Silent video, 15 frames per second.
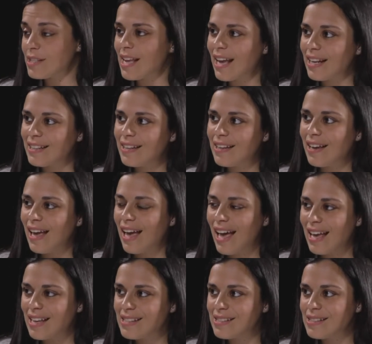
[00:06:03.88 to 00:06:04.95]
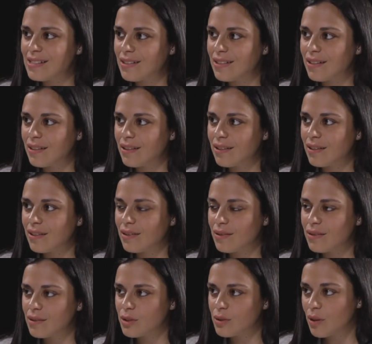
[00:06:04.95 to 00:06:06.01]
and has
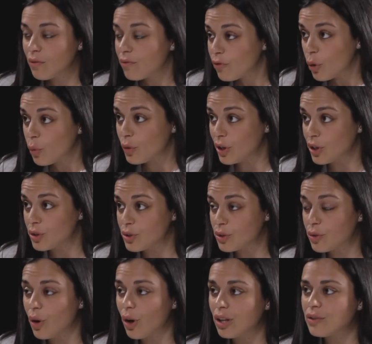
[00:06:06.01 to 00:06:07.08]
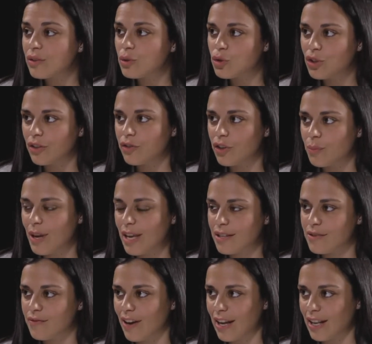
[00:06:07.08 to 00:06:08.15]
focused on
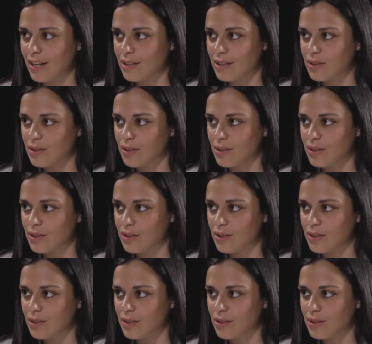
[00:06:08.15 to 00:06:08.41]
gender-based violence.